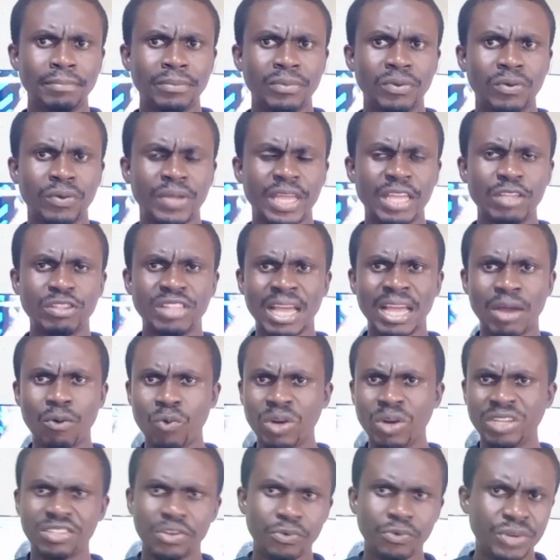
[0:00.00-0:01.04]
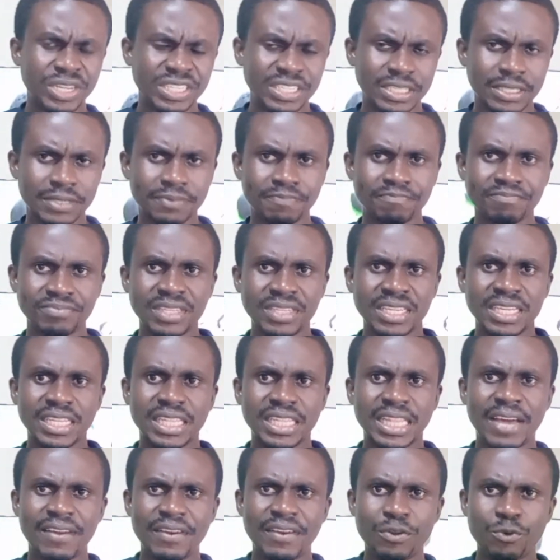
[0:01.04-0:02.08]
Okay, now what's the reason? Now the